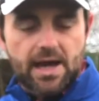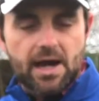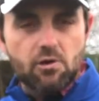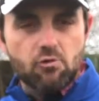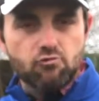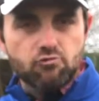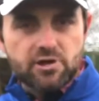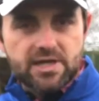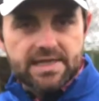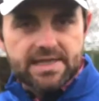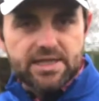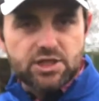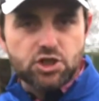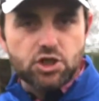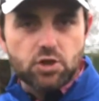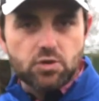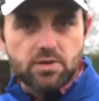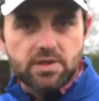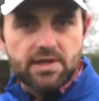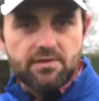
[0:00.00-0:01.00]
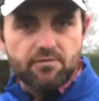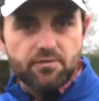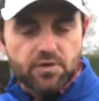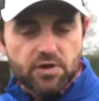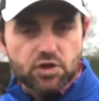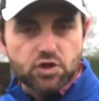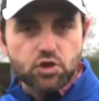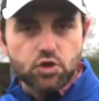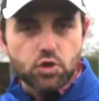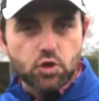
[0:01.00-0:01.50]
are really tuned in
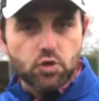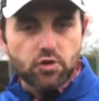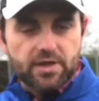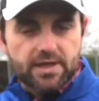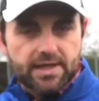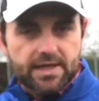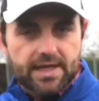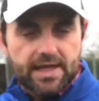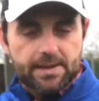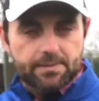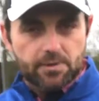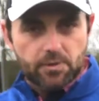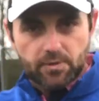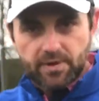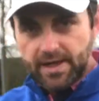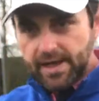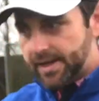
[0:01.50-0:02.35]
for your scoring game.